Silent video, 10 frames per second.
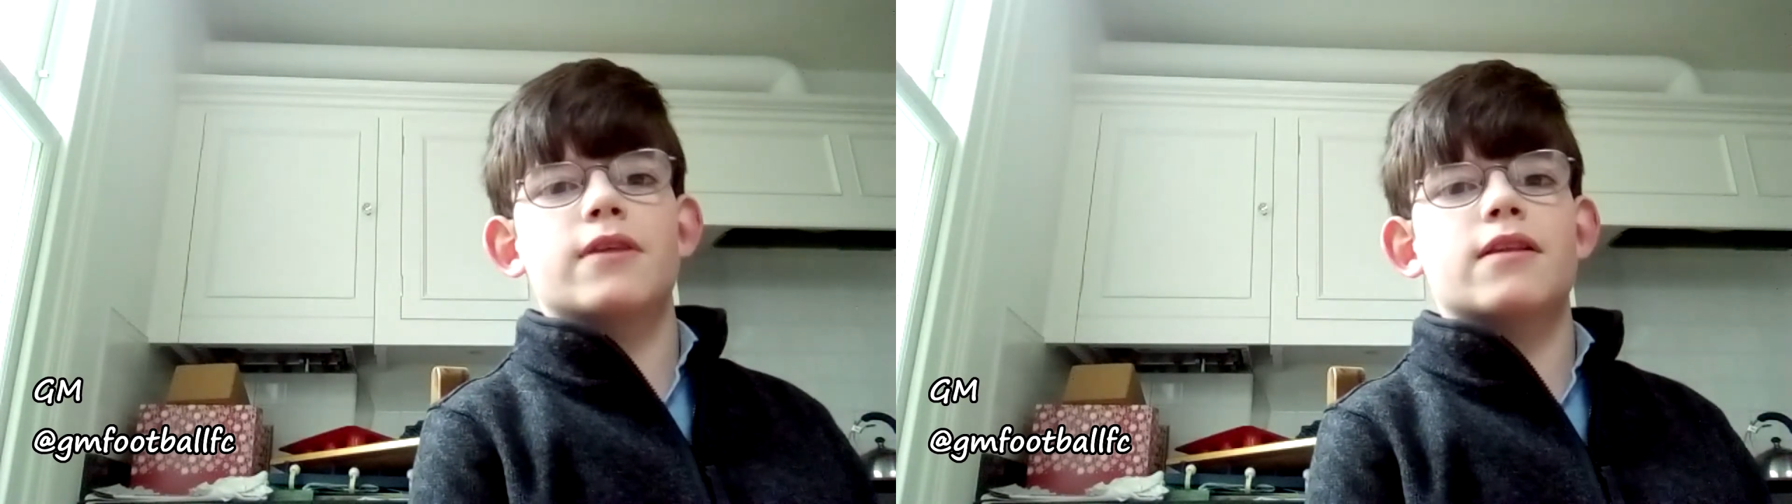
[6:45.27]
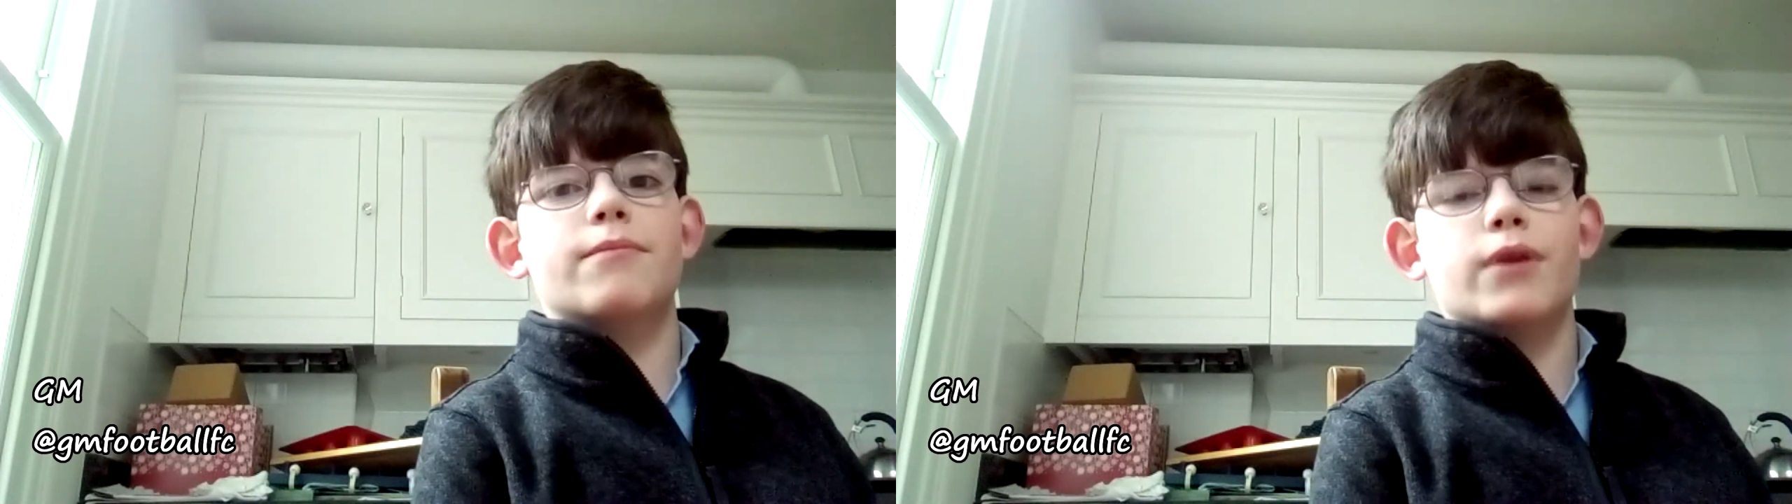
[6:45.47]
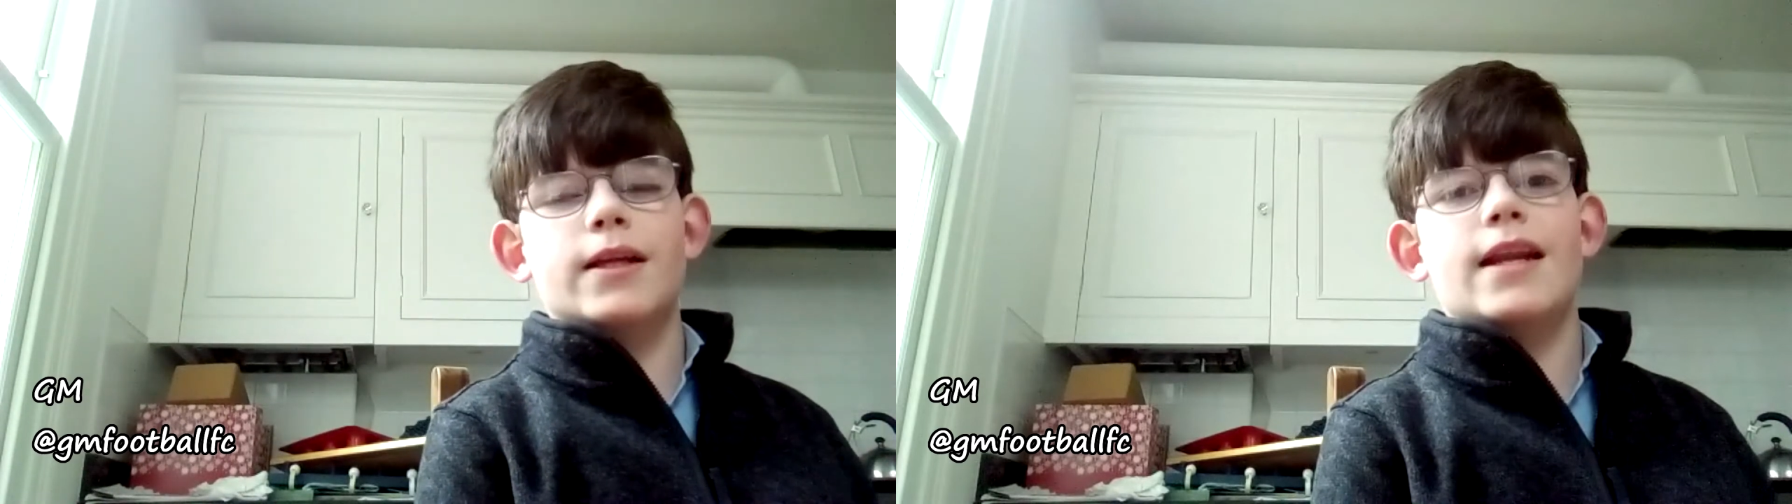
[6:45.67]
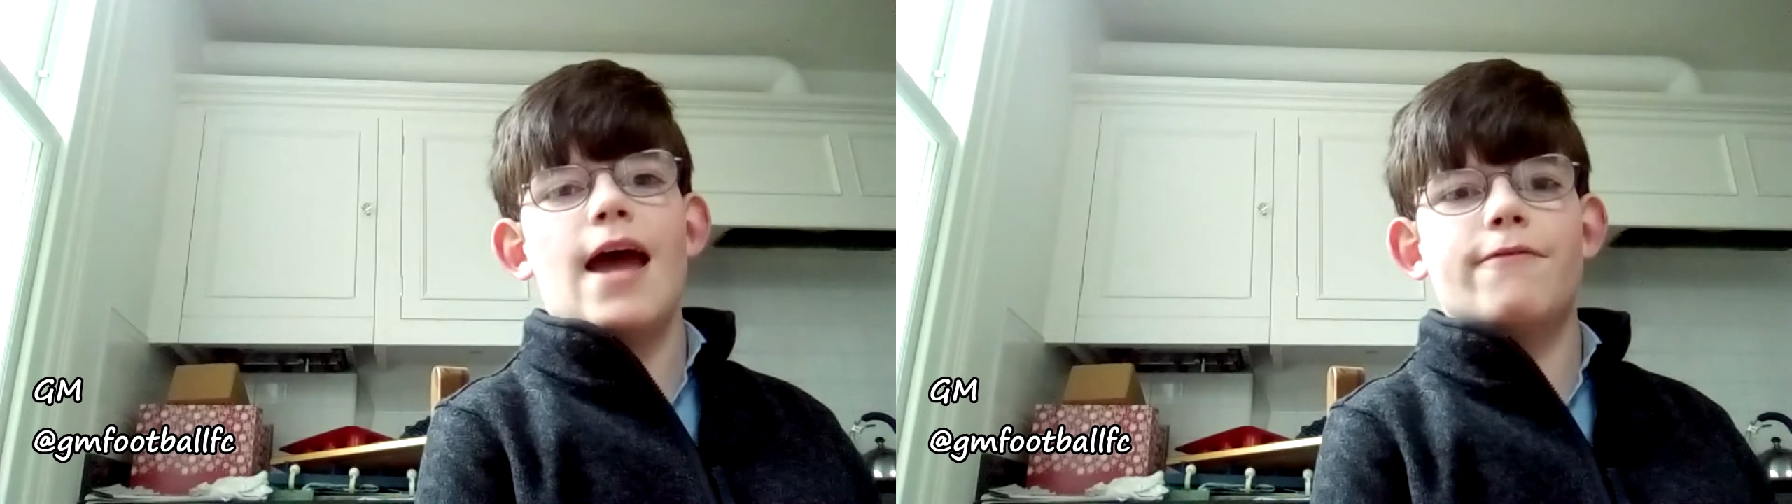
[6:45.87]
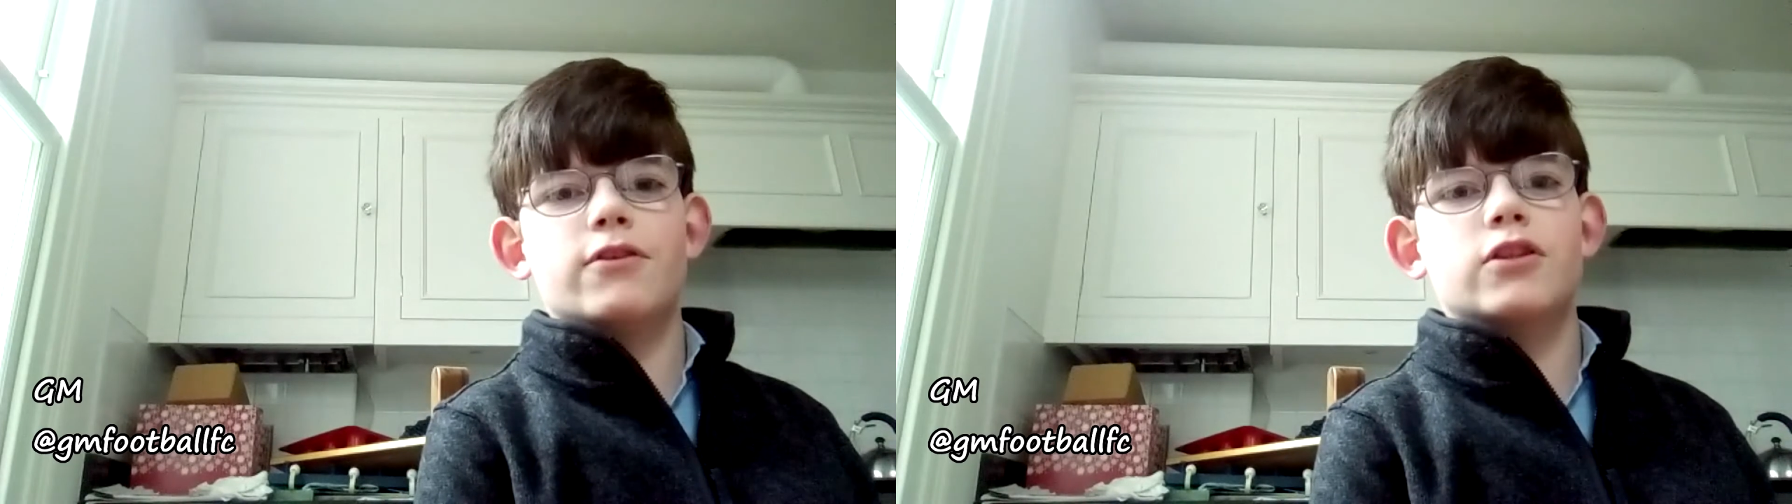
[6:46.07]
It's a brilliant
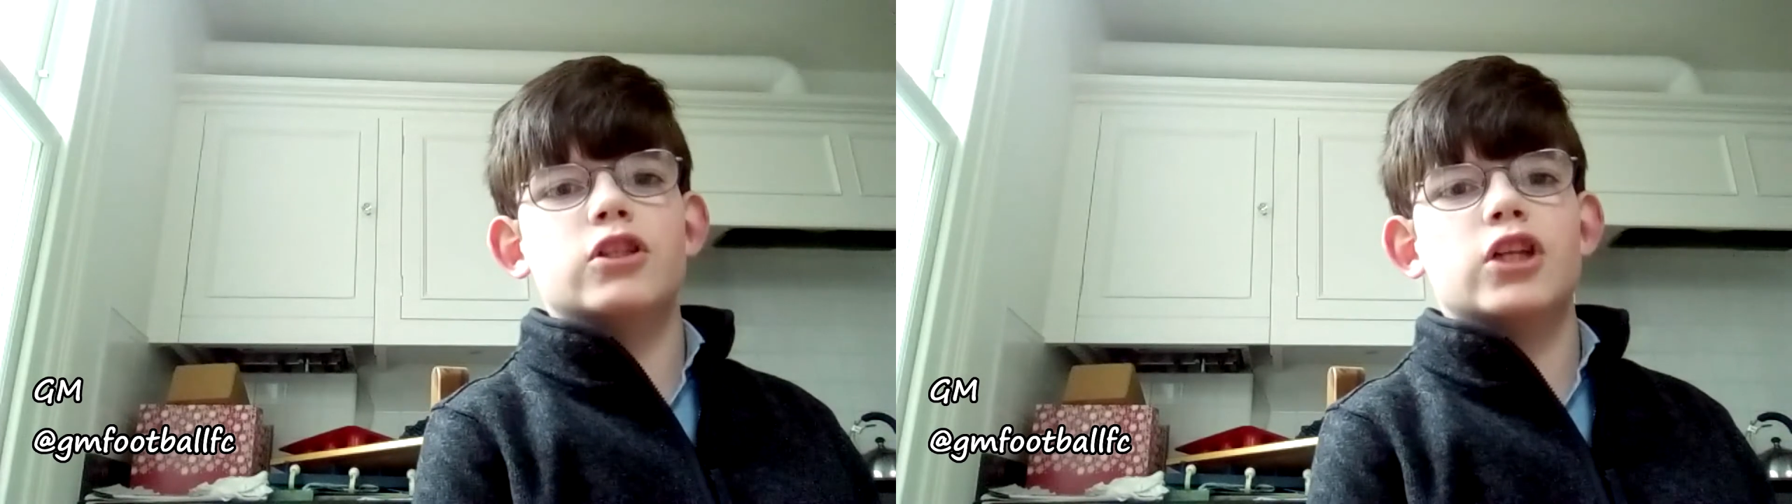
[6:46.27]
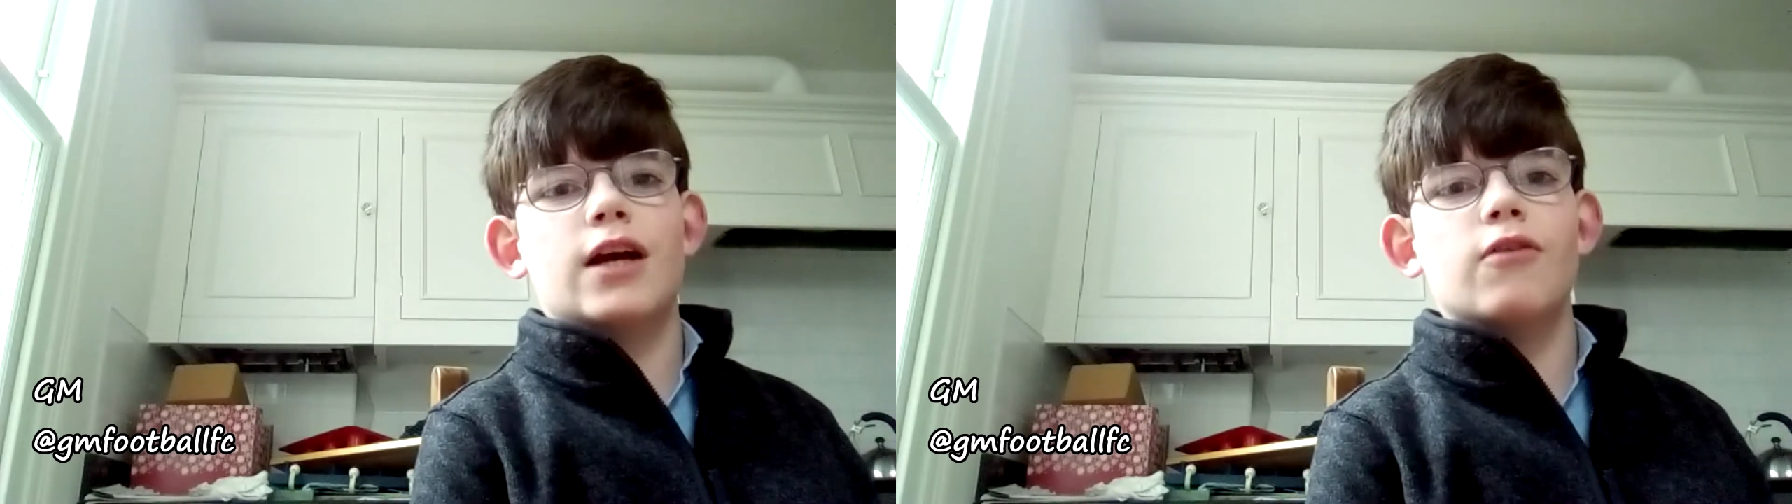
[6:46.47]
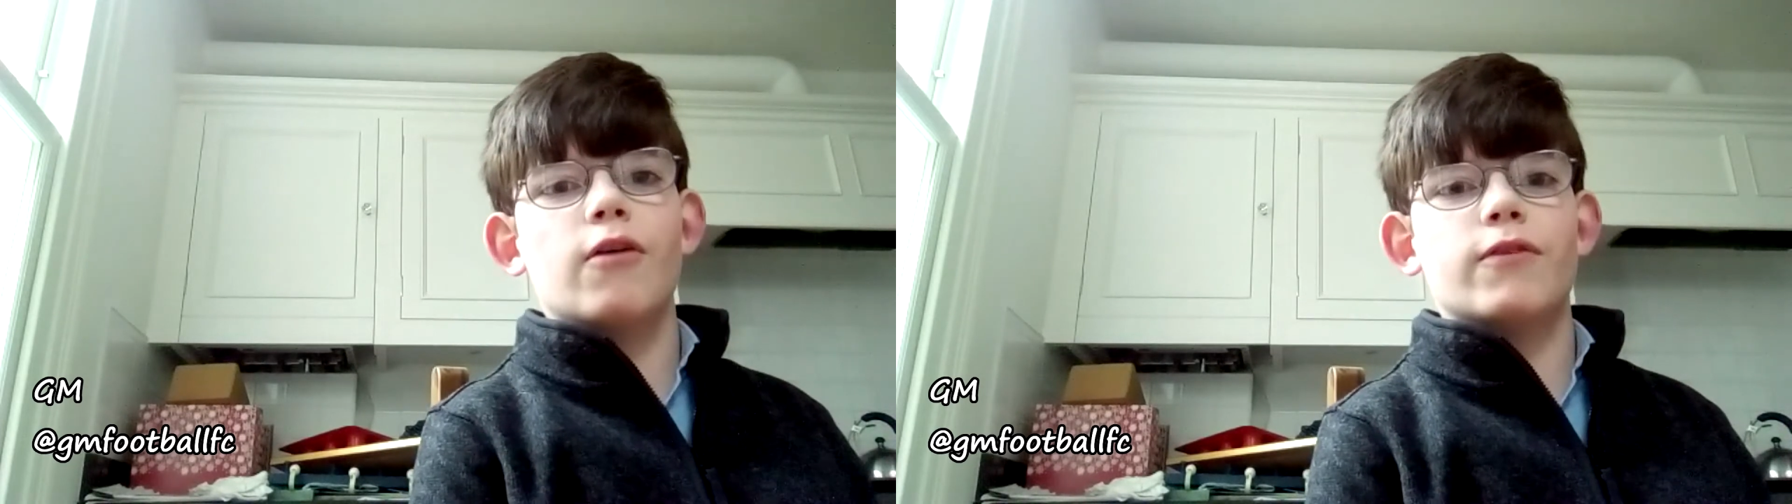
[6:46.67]
Everton channel,